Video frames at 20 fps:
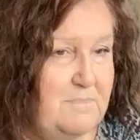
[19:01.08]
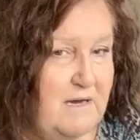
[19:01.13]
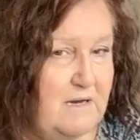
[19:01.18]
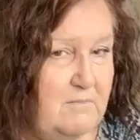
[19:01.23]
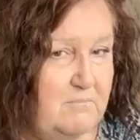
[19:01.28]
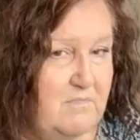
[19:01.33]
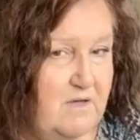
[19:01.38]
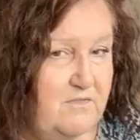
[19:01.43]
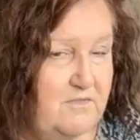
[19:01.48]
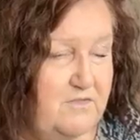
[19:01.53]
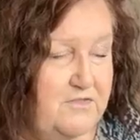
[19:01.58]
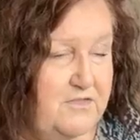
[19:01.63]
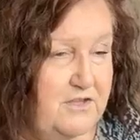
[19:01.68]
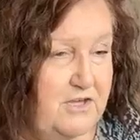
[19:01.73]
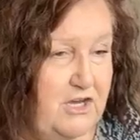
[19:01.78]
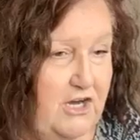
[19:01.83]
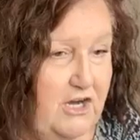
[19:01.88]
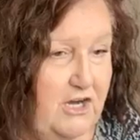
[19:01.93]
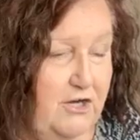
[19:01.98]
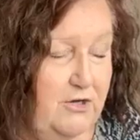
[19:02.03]
on about a
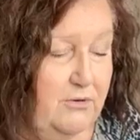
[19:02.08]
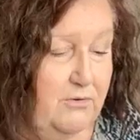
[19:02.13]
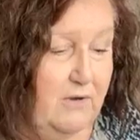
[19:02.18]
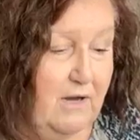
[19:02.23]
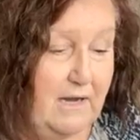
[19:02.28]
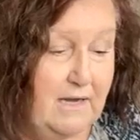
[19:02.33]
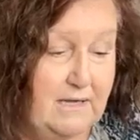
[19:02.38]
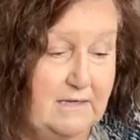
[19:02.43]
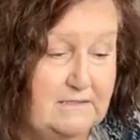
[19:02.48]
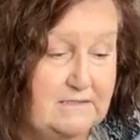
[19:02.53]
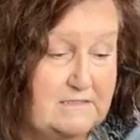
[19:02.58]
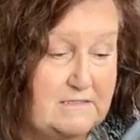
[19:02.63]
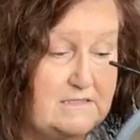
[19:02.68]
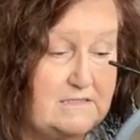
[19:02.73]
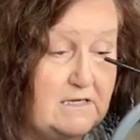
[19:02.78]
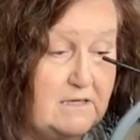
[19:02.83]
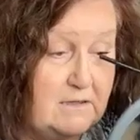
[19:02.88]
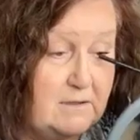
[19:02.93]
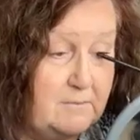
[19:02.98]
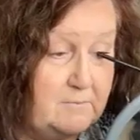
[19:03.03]
month ago
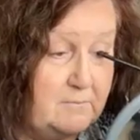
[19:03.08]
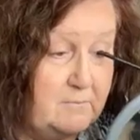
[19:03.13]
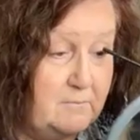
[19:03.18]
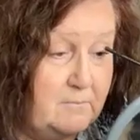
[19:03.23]
and